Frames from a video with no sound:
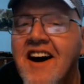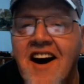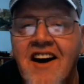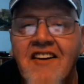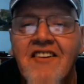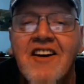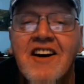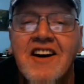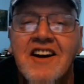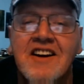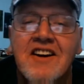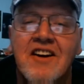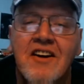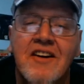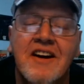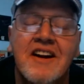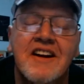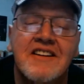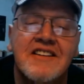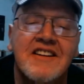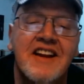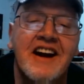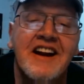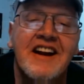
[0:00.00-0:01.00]
want to go
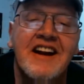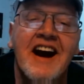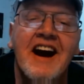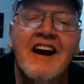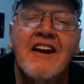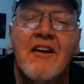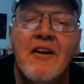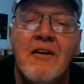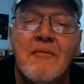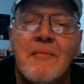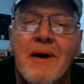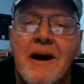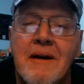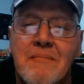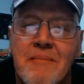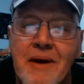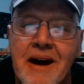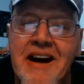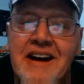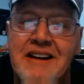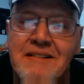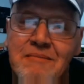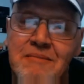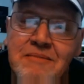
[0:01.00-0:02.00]
in and lay down on my
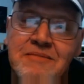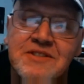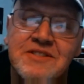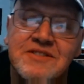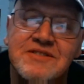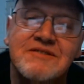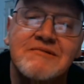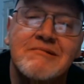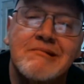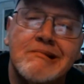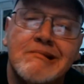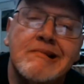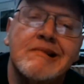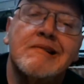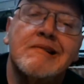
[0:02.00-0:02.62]
bed and just.